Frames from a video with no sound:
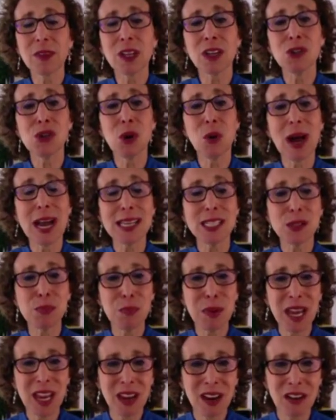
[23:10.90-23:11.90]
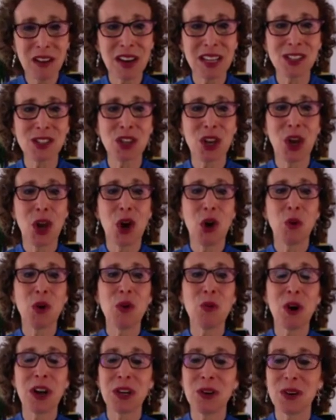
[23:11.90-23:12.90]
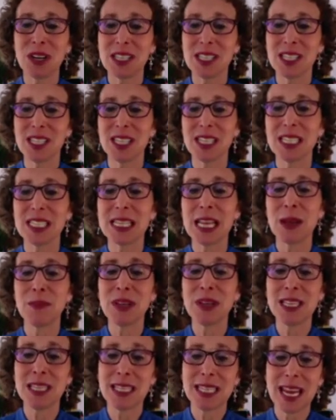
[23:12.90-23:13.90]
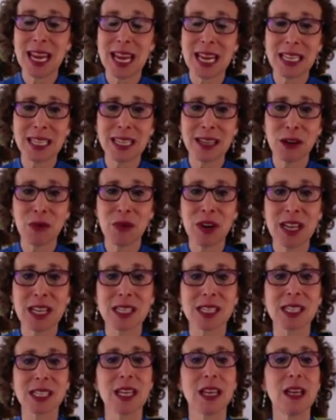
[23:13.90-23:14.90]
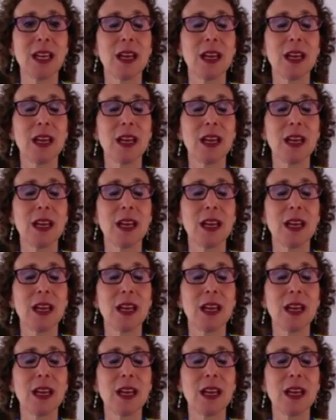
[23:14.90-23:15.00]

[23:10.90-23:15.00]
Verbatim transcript: So, as parents, we want to assist them in taking a risk,